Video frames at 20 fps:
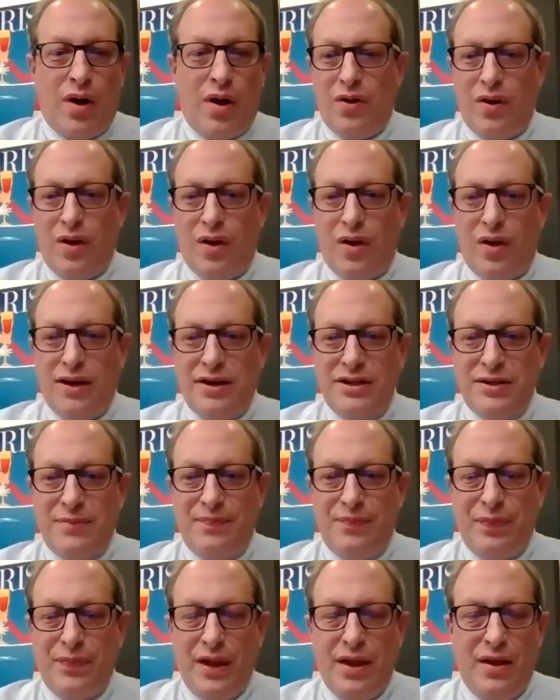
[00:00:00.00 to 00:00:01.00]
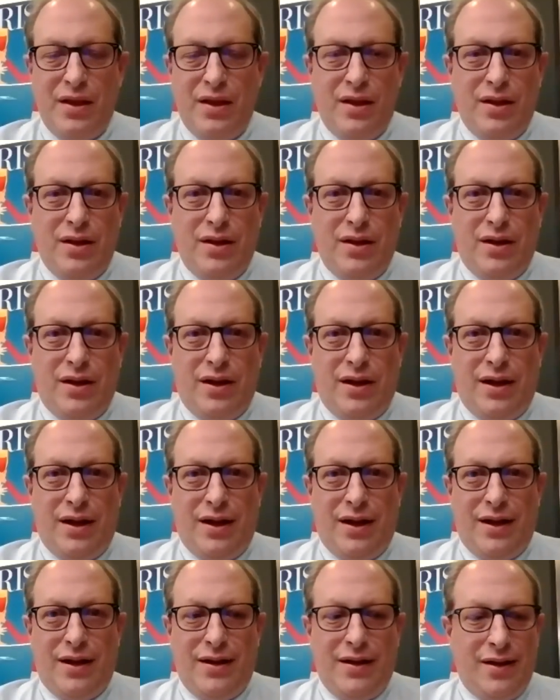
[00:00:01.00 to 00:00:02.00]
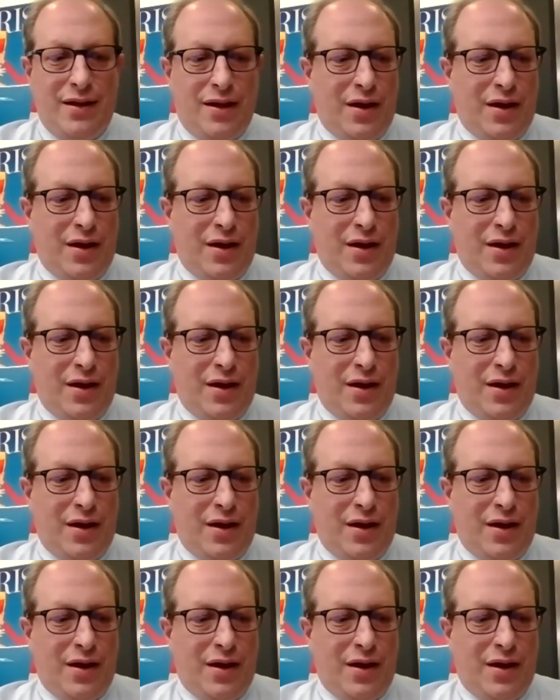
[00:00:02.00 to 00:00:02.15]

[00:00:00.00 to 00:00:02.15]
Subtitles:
laws are